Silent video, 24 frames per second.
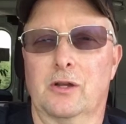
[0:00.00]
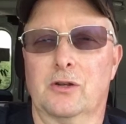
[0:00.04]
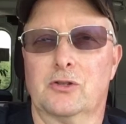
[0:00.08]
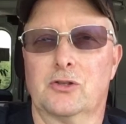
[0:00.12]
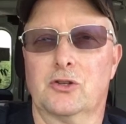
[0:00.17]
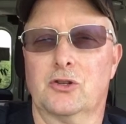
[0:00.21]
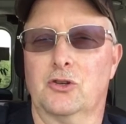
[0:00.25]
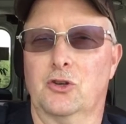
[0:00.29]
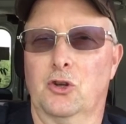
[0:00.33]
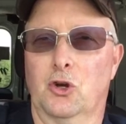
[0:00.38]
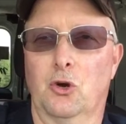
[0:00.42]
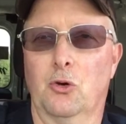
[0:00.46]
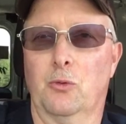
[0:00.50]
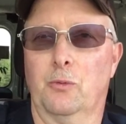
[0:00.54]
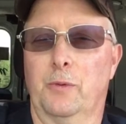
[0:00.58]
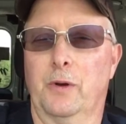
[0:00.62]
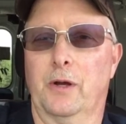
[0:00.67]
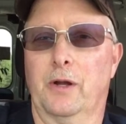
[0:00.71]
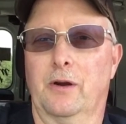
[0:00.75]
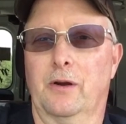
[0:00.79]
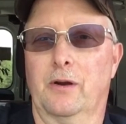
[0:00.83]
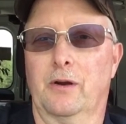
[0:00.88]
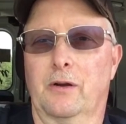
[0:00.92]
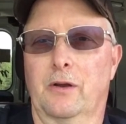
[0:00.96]
They should know
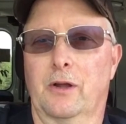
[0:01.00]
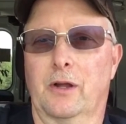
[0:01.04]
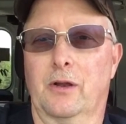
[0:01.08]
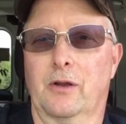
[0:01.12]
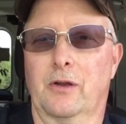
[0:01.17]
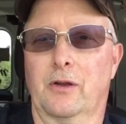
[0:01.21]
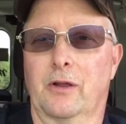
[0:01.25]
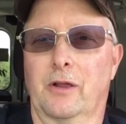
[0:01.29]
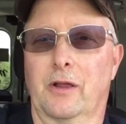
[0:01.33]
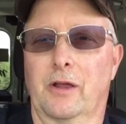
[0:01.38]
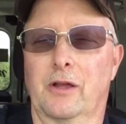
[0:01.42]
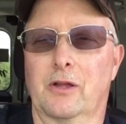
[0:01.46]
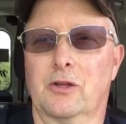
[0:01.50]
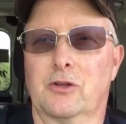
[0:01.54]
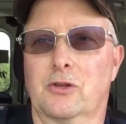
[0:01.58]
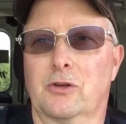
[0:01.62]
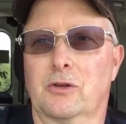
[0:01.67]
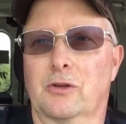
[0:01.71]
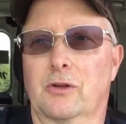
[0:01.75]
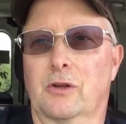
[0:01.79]
better, and